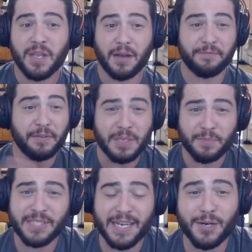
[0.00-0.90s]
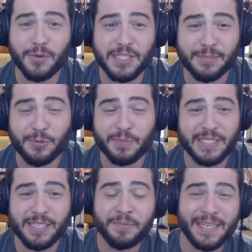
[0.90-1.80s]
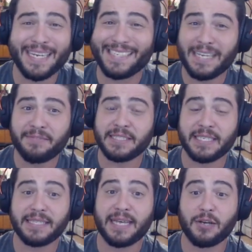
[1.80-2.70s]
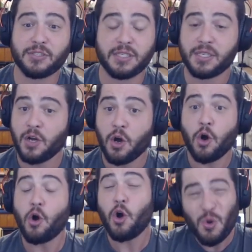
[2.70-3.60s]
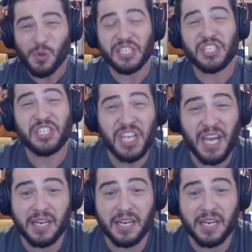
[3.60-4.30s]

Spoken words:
A 50% increase would be something like 17,000. Holy shit.